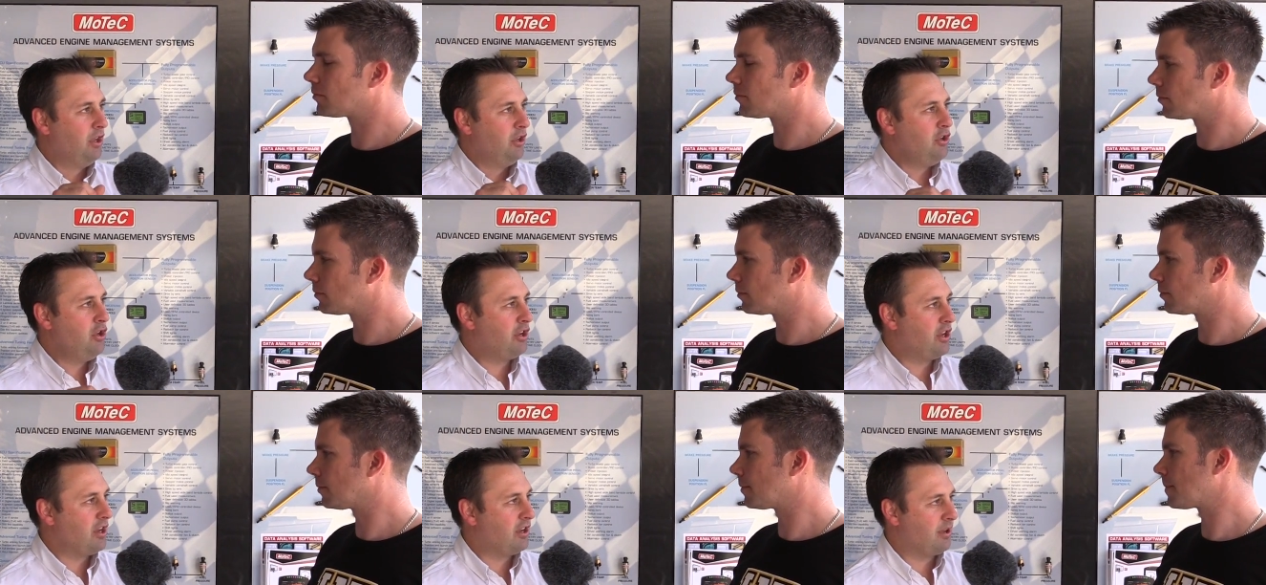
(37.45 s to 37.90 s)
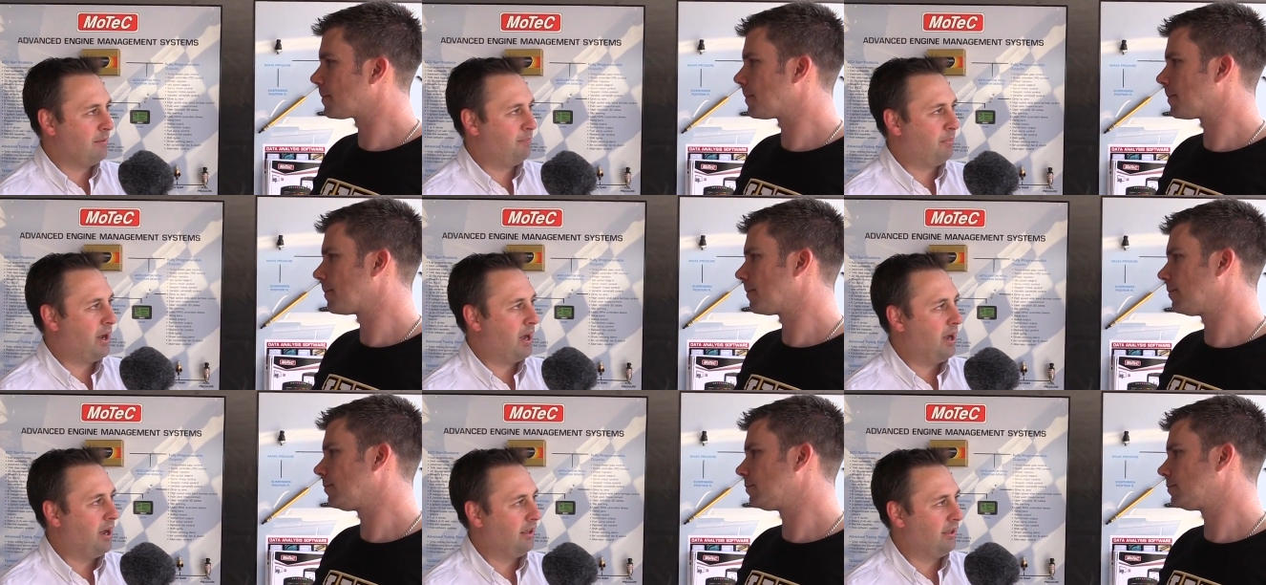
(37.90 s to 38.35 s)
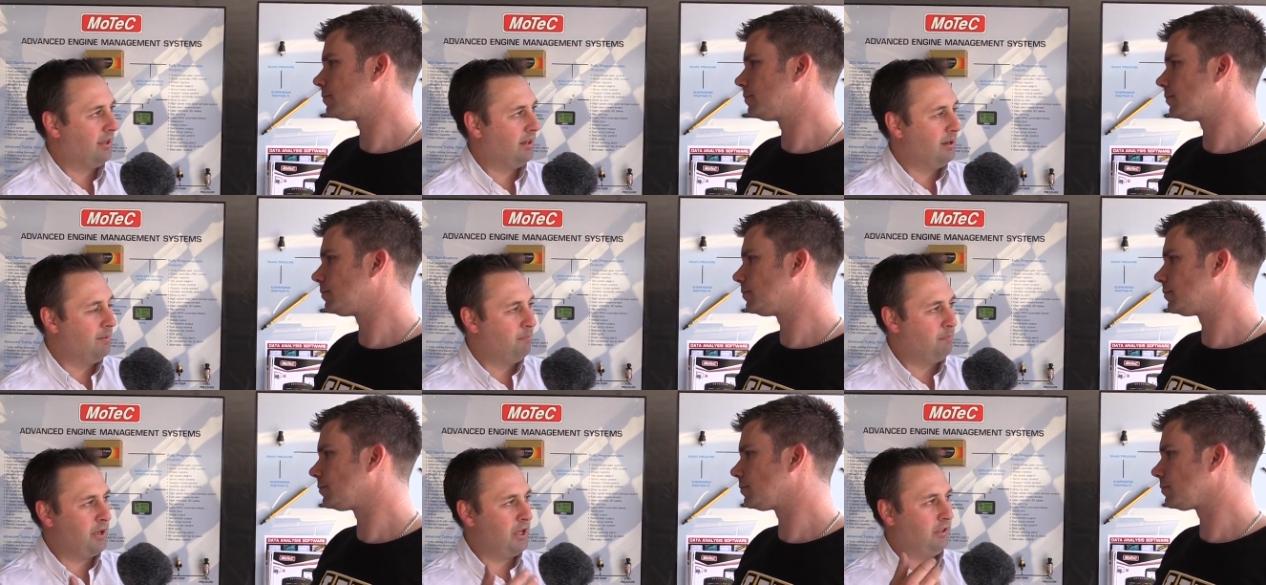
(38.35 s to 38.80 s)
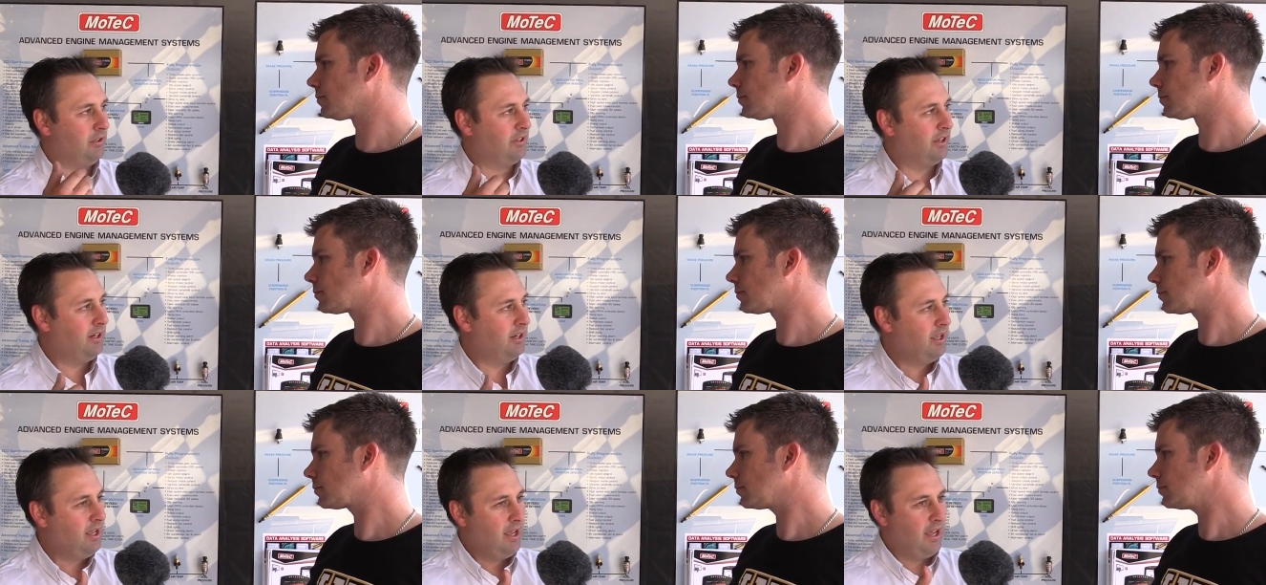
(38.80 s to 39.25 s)
Speaker 1: You can compile it, build
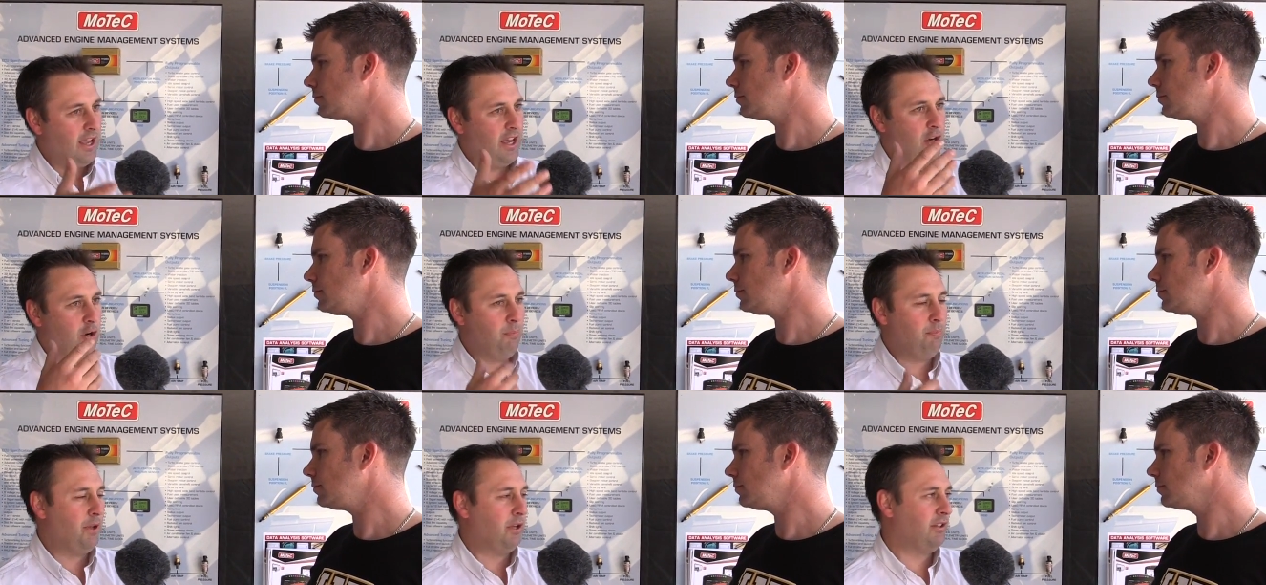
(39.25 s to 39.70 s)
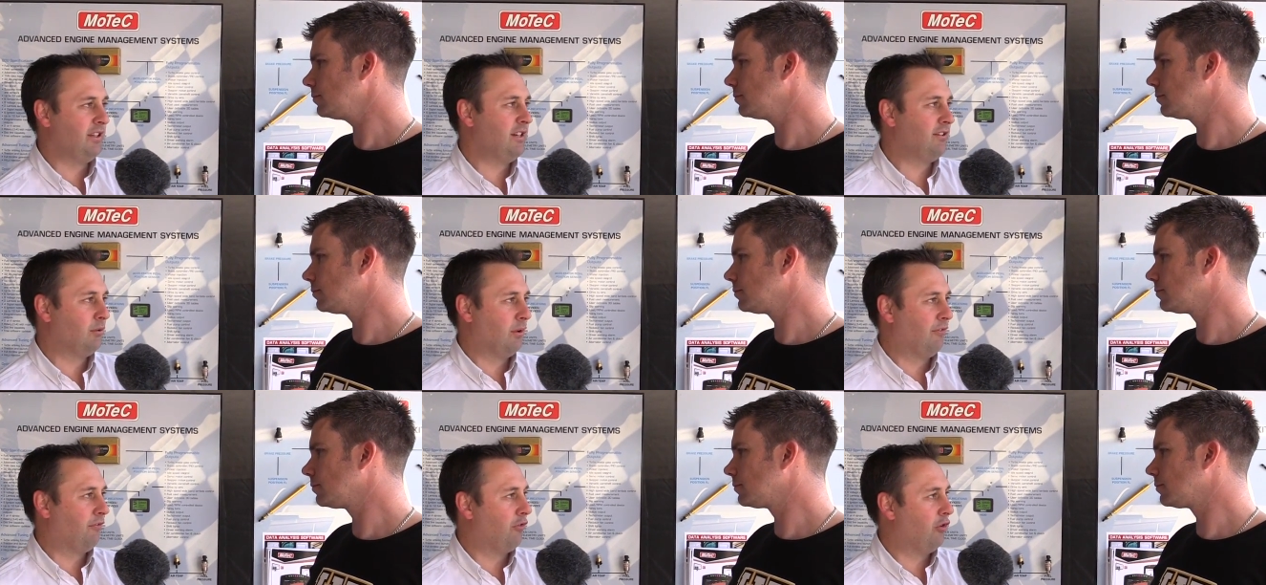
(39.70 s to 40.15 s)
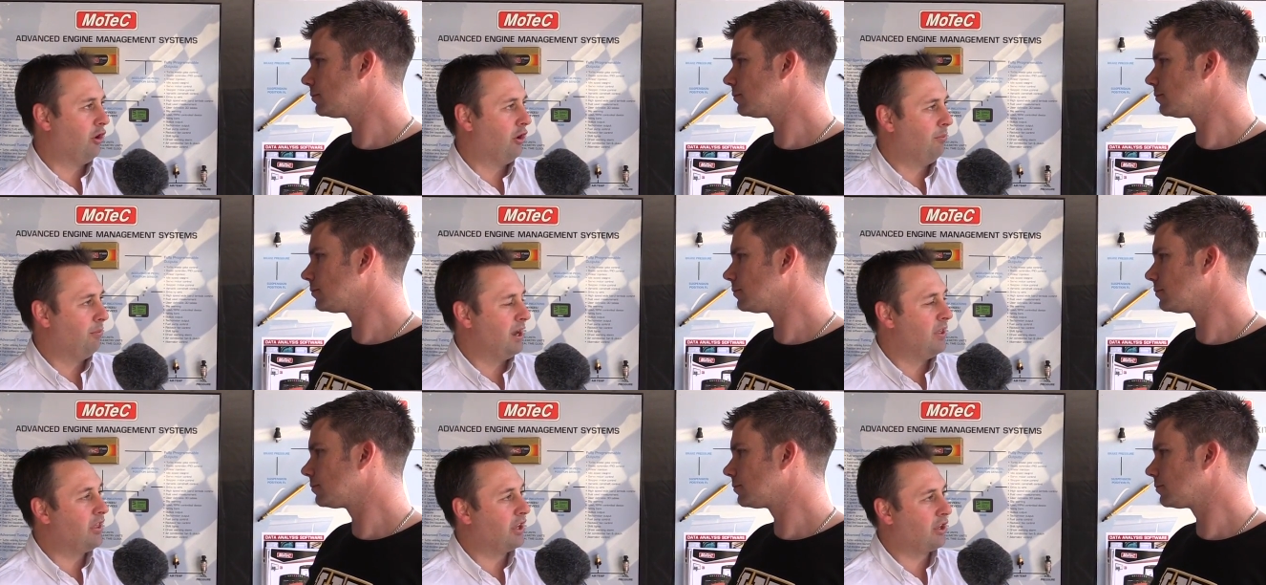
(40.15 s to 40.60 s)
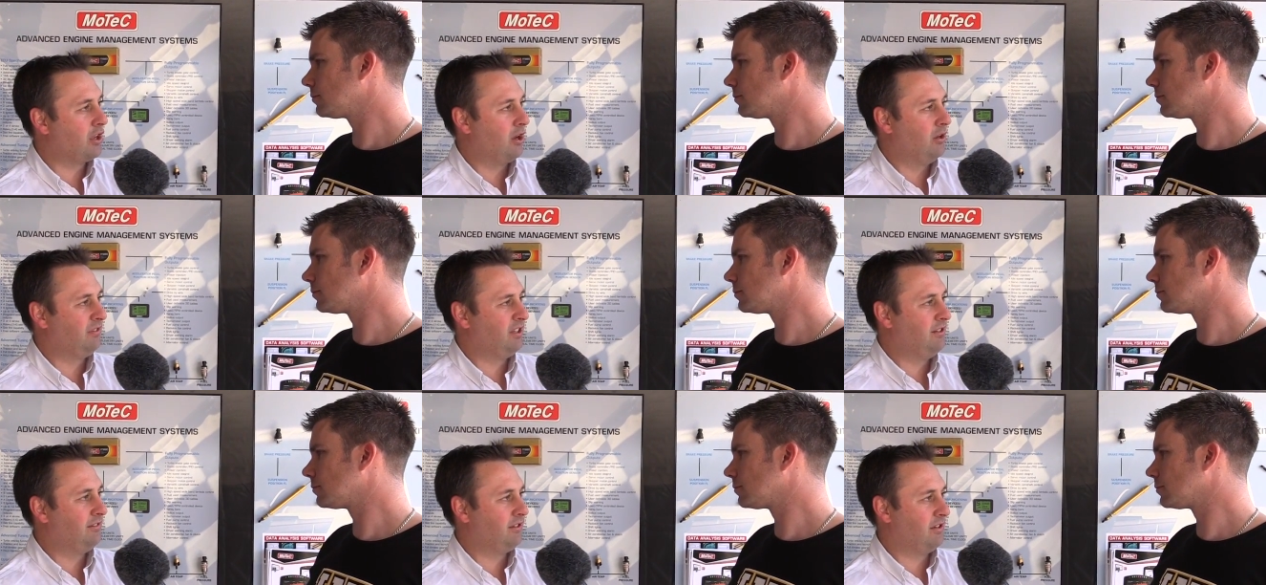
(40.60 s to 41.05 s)
it, and it'll build into a firmware that
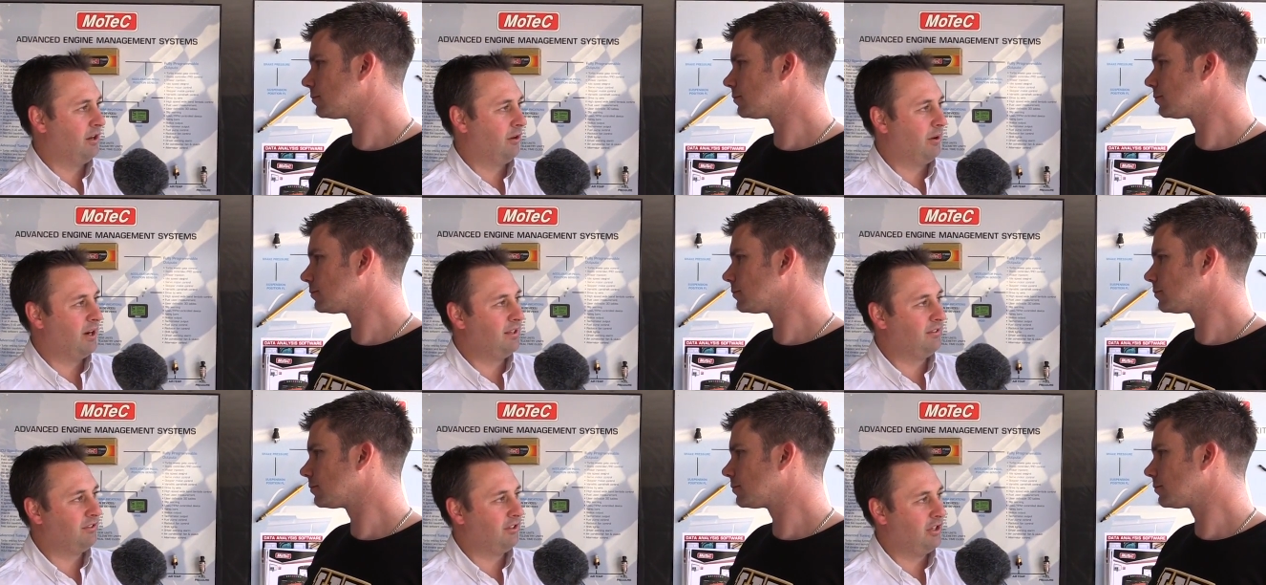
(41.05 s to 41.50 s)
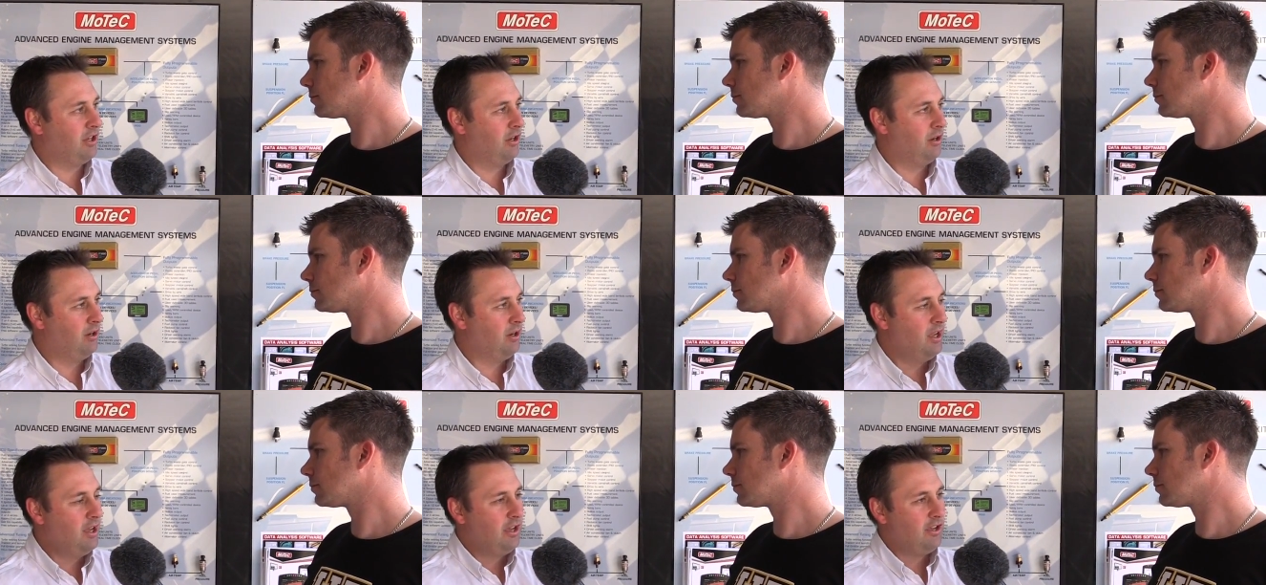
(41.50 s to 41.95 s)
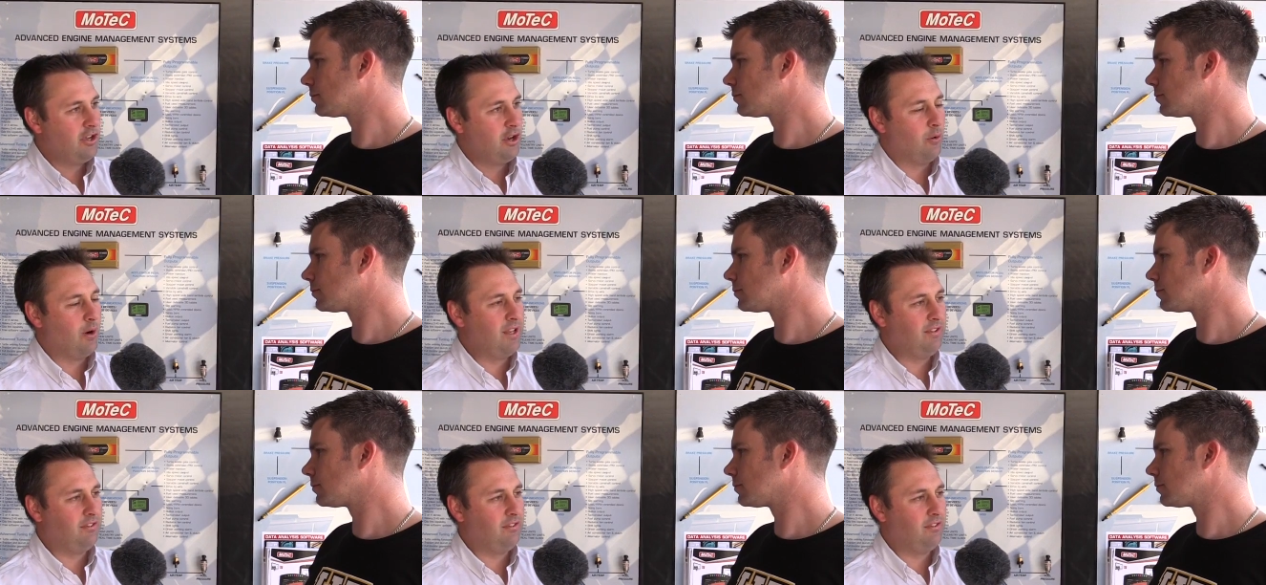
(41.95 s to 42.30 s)
goes into your ECU. Your